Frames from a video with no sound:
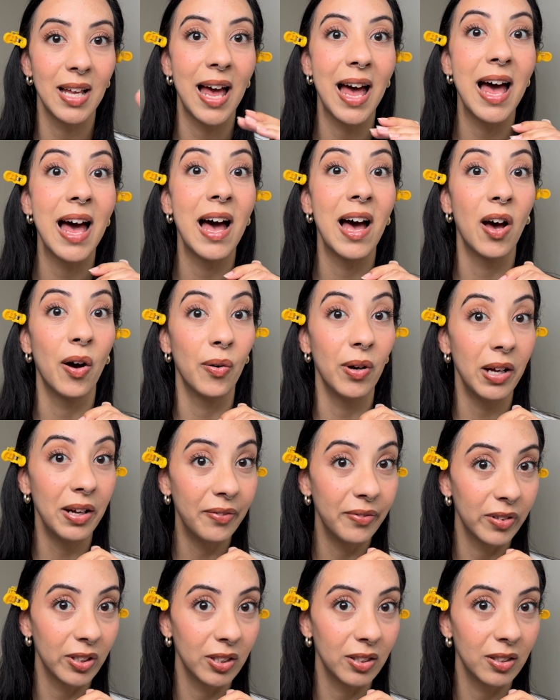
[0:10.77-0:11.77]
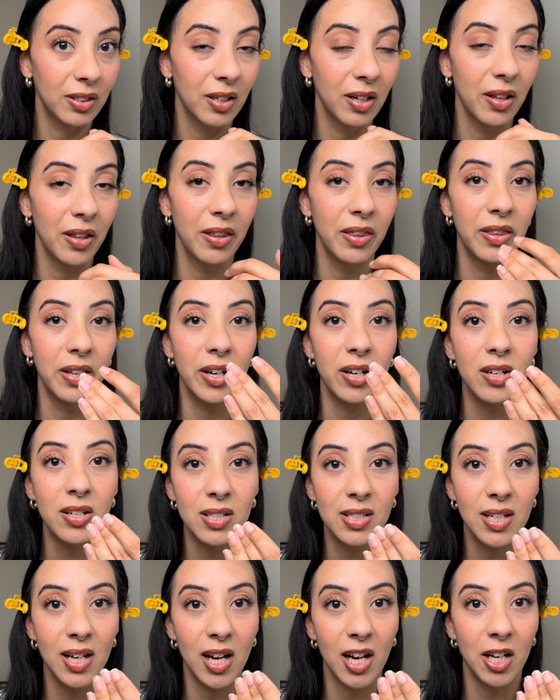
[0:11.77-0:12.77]
However, there are
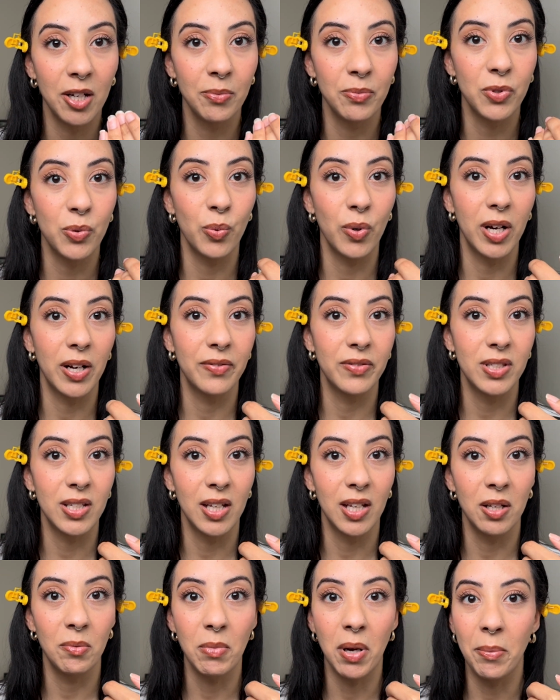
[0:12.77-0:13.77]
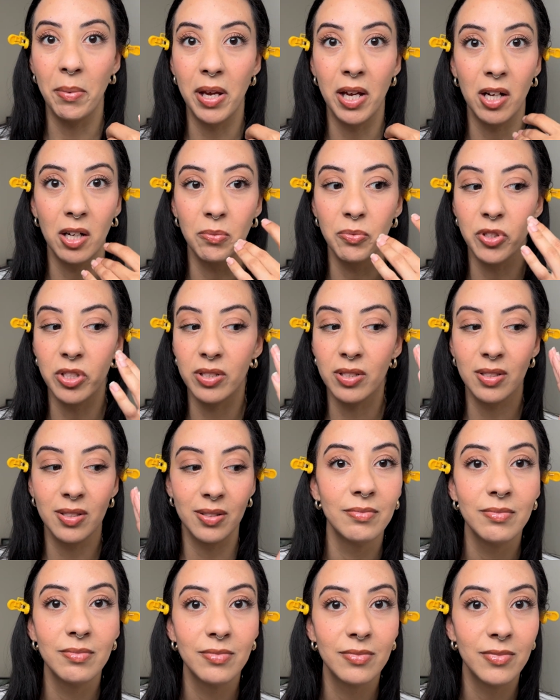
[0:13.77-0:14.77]
times where I've seen my makeup just
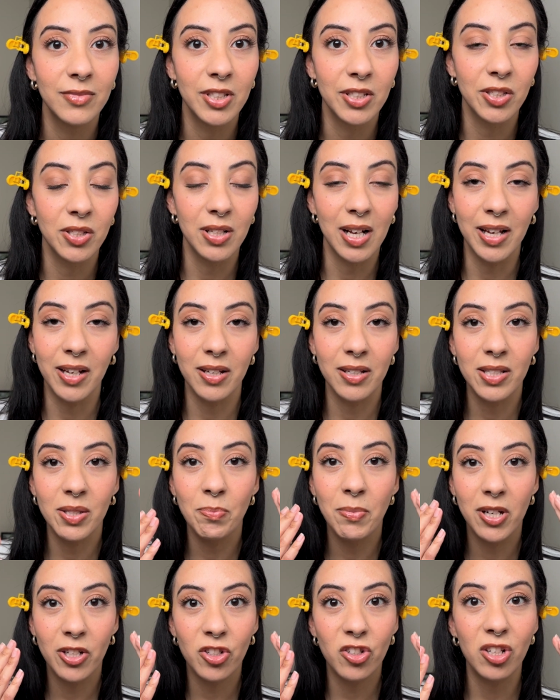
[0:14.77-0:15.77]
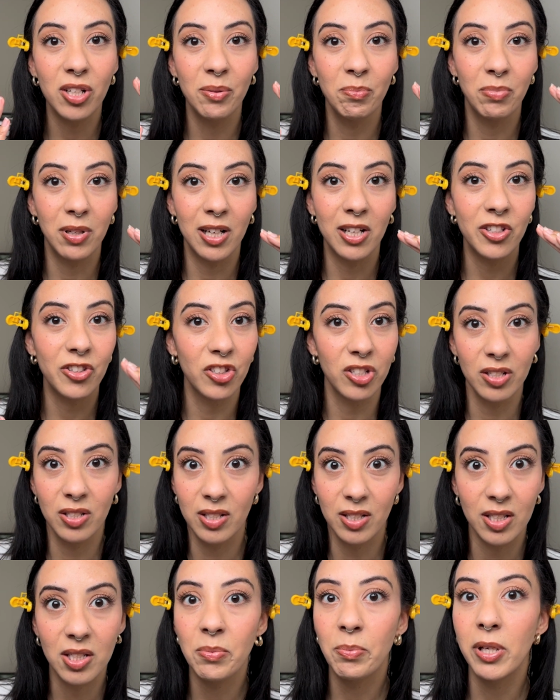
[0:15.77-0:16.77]
like, especially blush,
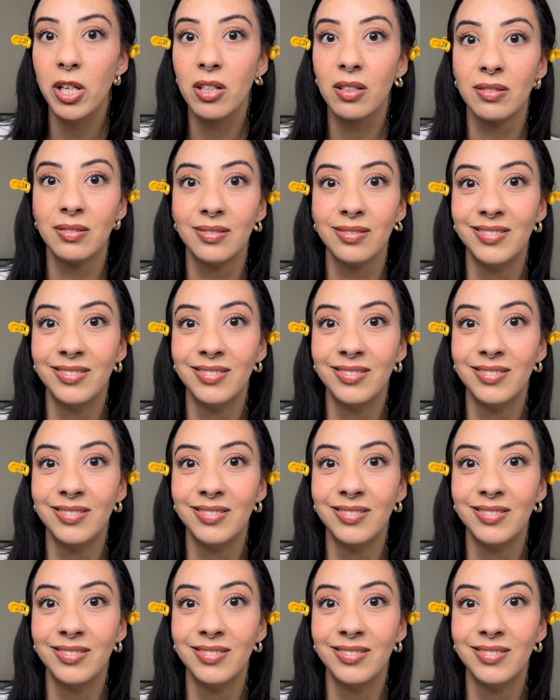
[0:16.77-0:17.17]
disappear.